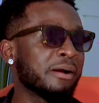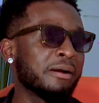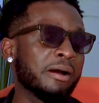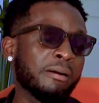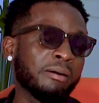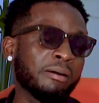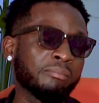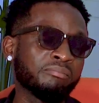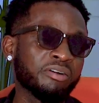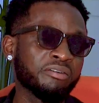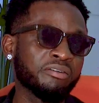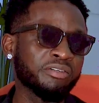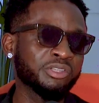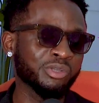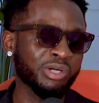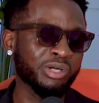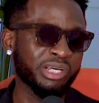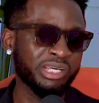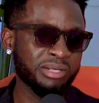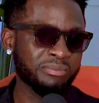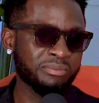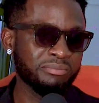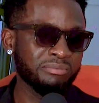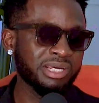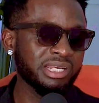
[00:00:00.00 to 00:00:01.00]
I'm very sure he
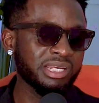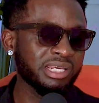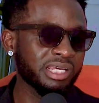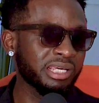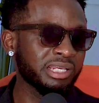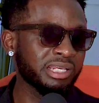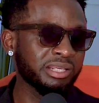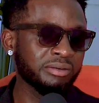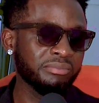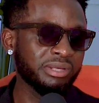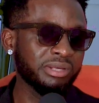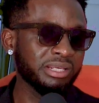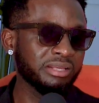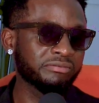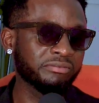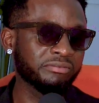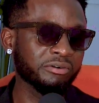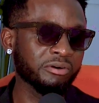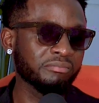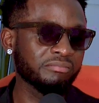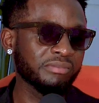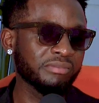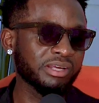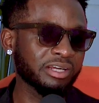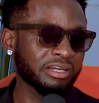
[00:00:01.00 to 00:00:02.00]
didn't mean it. He didn't mean it
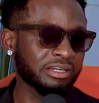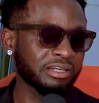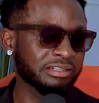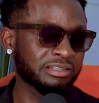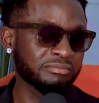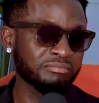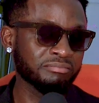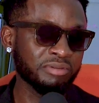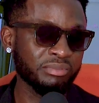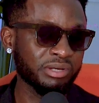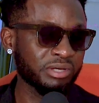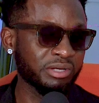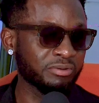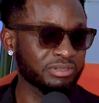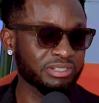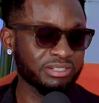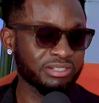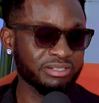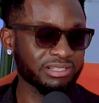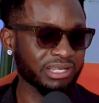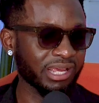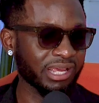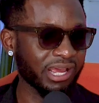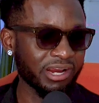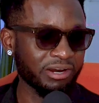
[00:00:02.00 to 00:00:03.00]
from me. I think maybe he was
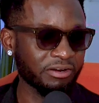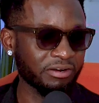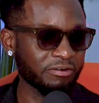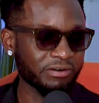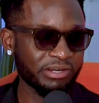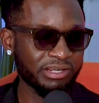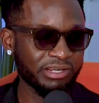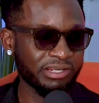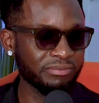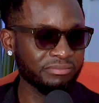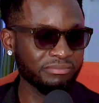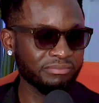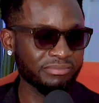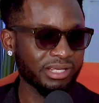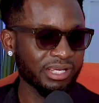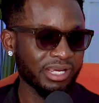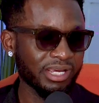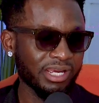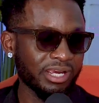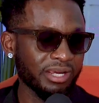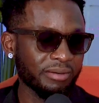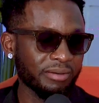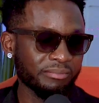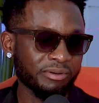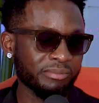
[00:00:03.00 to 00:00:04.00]
just angry. He didn't.
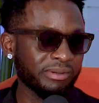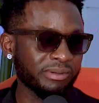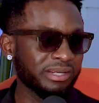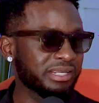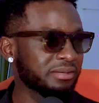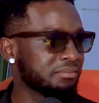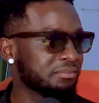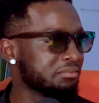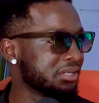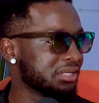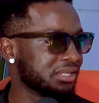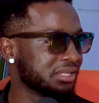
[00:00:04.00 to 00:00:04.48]
Probably didn't mean it.